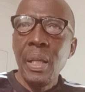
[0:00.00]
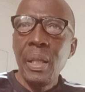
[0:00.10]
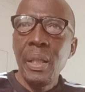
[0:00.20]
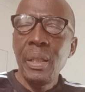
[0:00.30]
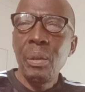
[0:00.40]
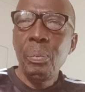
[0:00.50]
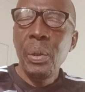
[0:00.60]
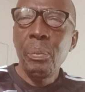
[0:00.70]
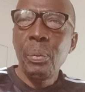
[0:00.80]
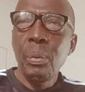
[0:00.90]
these
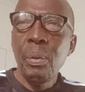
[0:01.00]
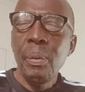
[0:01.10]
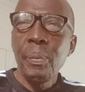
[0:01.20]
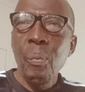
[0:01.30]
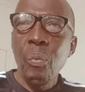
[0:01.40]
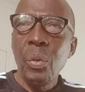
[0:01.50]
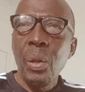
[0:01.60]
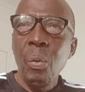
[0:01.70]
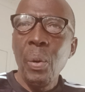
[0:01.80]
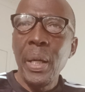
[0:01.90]
people
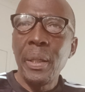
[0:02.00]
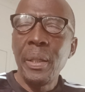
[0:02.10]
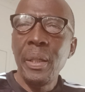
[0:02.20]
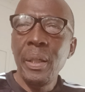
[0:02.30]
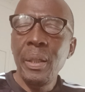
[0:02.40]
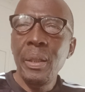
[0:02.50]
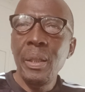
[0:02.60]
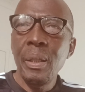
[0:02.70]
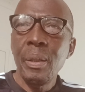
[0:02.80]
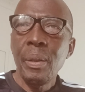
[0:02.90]
were
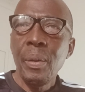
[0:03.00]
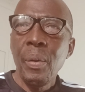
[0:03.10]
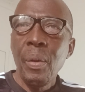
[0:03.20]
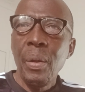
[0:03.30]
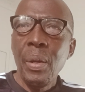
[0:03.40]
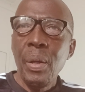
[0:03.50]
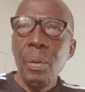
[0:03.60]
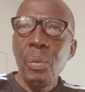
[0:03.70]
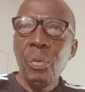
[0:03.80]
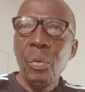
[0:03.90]
killed
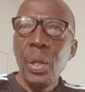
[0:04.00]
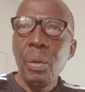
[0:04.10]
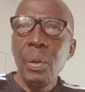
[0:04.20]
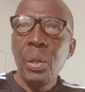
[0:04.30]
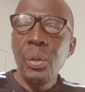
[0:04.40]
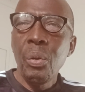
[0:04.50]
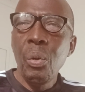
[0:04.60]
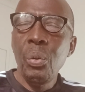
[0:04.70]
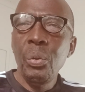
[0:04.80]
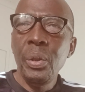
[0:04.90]
before they were
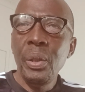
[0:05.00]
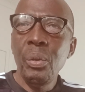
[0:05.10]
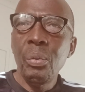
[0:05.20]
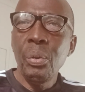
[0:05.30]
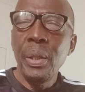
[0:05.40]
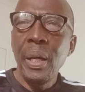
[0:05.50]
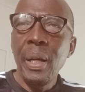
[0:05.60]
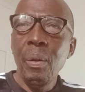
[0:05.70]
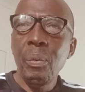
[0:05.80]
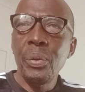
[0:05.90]
thrown into the
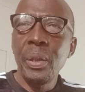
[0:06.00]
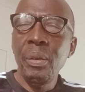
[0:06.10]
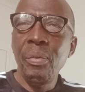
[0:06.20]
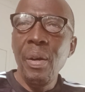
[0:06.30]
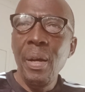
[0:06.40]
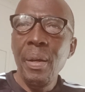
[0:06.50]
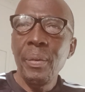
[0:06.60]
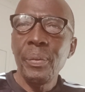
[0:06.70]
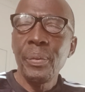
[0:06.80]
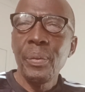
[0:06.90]
Hennops River
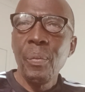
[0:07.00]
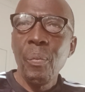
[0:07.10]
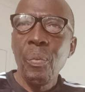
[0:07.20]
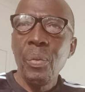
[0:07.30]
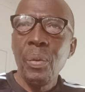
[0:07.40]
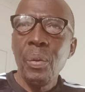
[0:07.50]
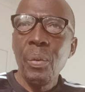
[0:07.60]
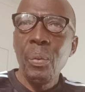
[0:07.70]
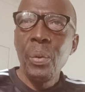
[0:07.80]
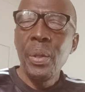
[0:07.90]

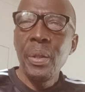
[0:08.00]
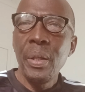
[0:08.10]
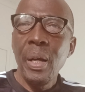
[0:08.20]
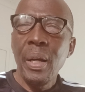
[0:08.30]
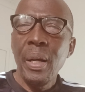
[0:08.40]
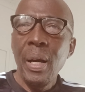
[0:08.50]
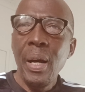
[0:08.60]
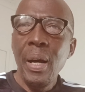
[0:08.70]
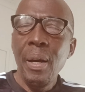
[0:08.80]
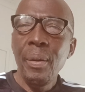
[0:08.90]
with their
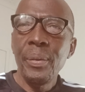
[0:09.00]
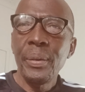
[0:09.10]
car,